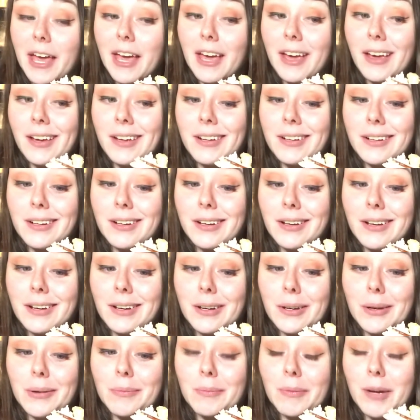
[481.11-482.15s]
And
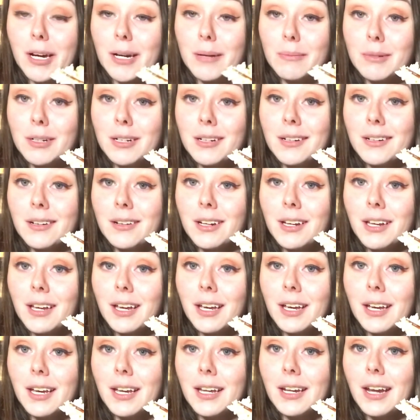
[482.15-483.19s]
I'm going to go
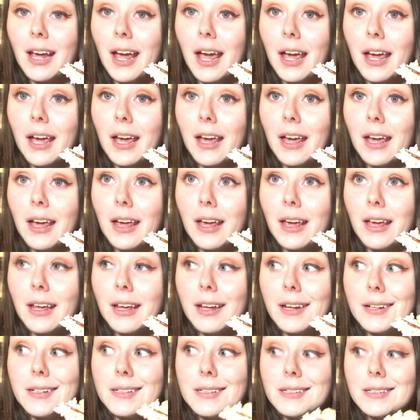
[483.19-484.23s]
ahead
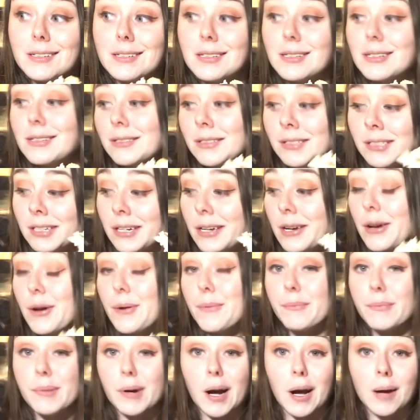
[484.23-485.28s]
and
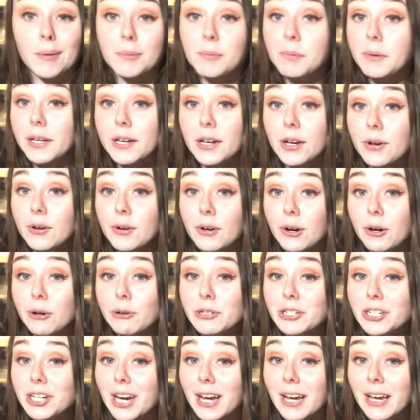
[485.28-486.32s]
probably go
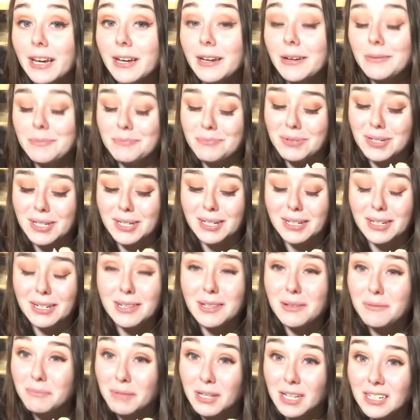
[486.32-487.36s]
crochet, but in
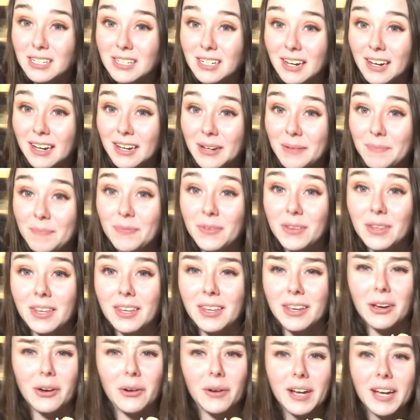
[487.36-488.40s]
the meantime,
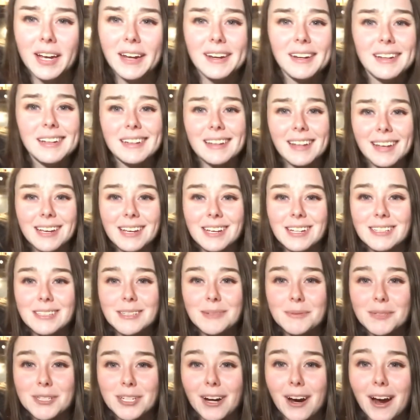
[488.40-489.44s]
go ahead and like and
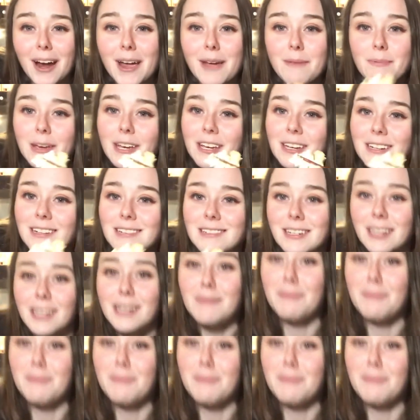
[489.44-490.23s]
subscribe and take a